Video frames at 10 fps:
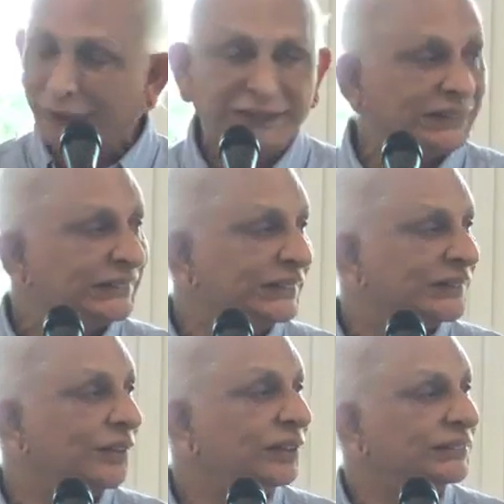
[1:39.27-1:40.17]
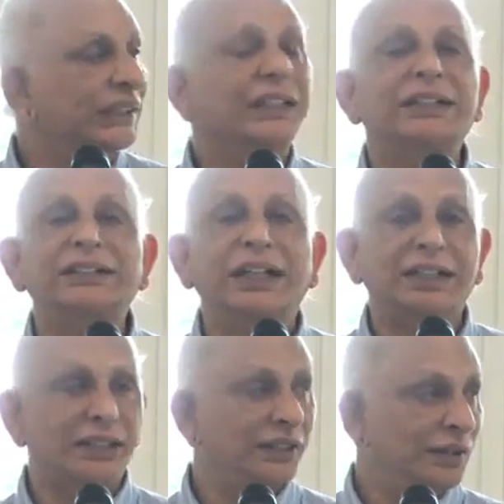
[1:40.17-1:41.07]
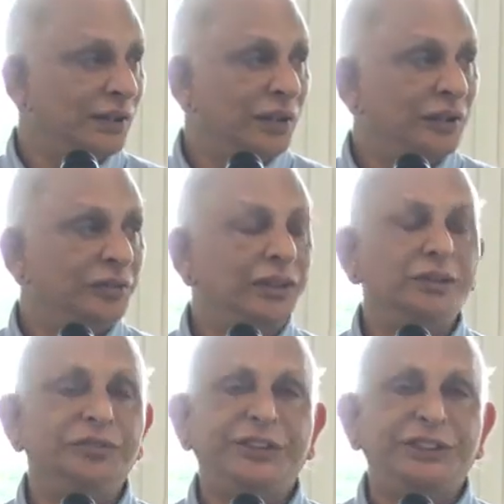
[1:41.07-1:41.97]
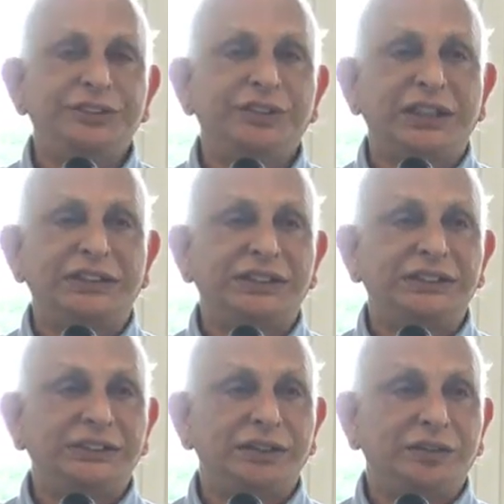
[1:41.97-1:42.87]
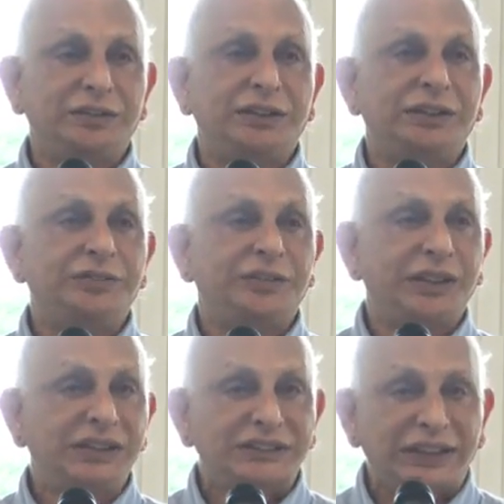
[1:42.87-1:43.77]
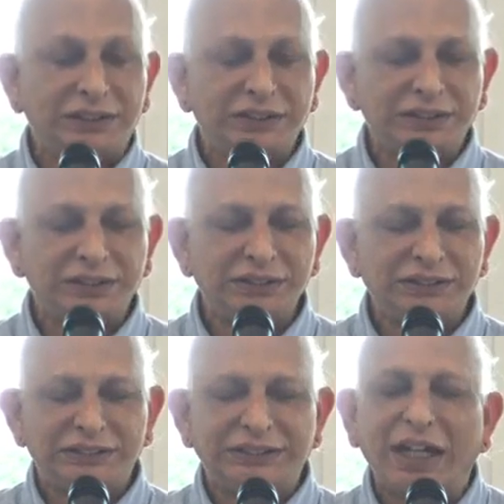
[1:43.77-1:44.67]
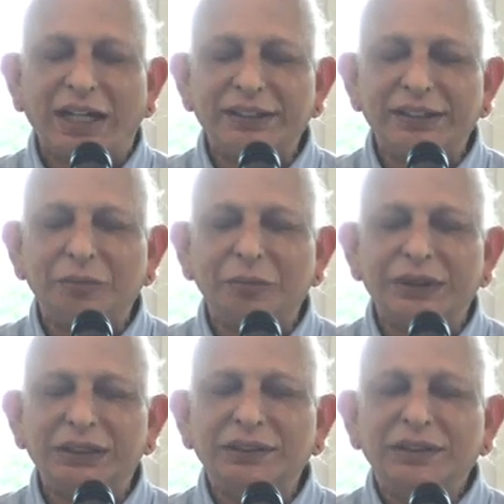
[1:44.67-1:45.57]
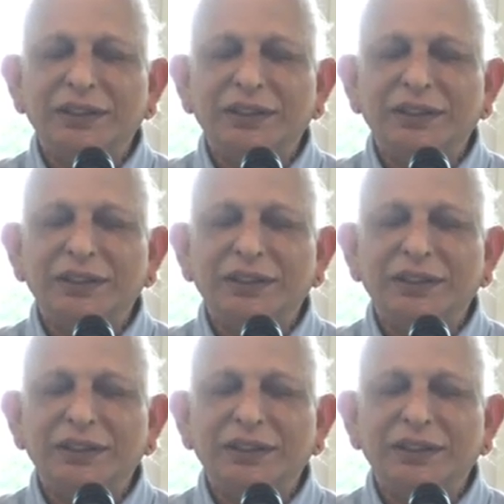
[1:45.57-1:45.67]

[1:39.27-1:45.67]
this is called Chakradharana, where you fix your attention on the different centers, tarry a bit